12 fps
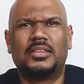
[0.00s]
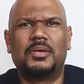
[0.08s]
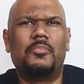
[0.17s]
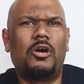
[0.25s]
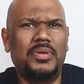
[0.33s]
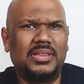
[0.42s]

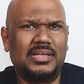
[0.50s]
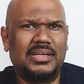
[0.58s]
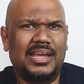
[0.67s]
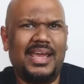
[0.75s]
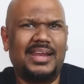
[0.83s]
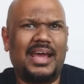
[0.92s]

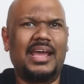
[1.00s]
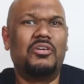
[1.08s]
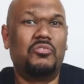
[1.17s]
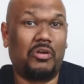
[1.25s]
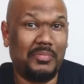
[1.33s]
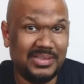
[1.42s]
thermometer and
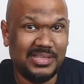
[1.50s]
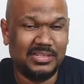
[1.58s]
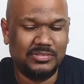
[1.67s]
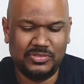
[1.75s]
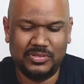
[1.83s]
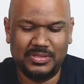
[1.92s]

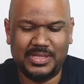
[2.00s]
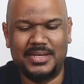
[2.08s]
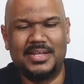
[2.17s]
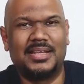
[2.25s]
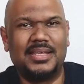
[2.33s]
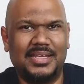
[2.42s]
hygrometer. So
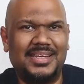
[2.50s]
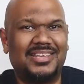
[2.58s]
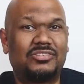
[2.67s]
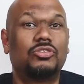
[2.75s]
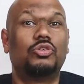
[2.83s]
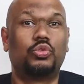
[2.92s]
technically it
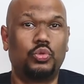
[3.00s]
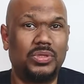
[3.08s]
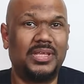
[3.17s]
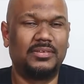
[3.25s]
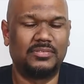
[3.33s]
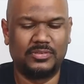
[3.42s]
does
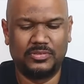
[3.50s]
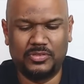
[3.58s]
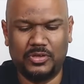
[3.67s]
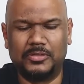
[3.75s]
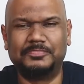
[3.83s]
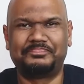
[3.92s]
two things.
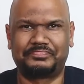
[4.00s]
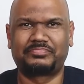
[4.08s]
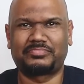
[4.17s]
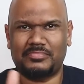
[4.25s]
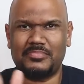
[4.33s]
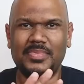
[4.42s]
So
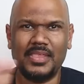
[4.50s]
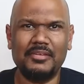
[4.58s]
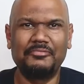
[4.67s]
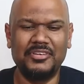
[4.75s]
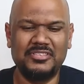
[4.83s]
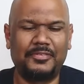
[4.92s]

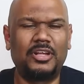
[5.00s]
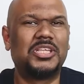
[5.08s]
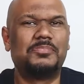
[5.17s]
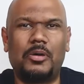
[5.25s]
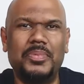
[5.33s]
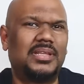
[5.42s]
first of all,
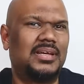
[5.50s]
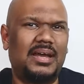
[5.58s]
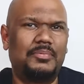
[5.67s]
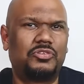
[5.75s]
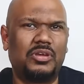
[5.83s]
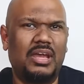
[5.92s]
thermometer,
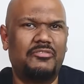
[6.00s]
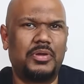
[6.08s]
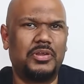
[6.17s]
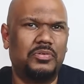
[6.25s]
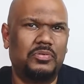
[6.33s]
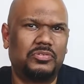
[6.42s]
I'm sure
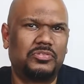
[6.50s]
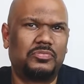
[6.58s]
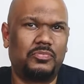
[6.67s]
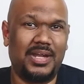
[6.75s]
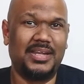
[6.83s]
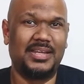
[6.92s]
everybody
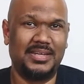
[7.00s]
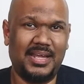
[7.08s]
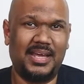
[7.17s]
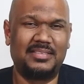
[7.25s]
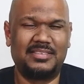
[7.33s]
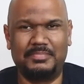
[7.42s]
knows what it
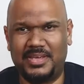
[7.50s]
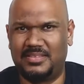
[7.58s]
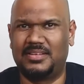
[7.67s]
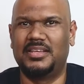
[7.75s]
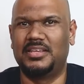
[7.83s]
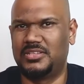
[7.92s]
does. It
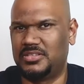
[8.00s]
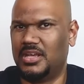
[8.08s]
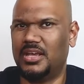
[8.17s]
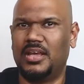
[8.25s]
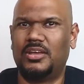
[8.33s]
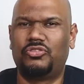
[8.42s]
basically
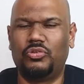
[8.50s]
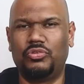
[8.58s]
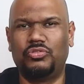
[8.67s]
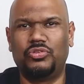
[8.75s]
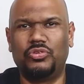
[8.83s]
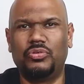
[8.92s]

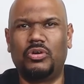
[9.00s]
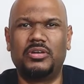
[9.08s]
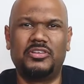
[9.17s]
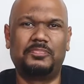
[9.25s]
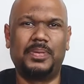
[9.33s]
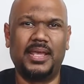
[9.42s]
shows you
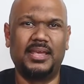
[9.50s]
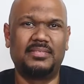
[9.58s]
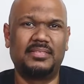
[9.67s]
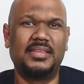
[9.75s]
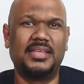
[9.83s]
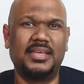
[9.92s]
or
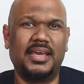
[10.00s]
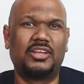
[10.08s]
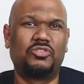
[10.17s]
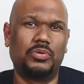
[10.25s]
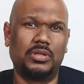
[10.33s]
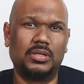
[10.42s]
displays the
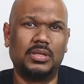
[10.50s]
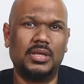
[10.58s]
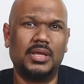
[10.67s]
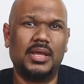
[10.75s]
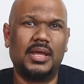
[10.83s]
actual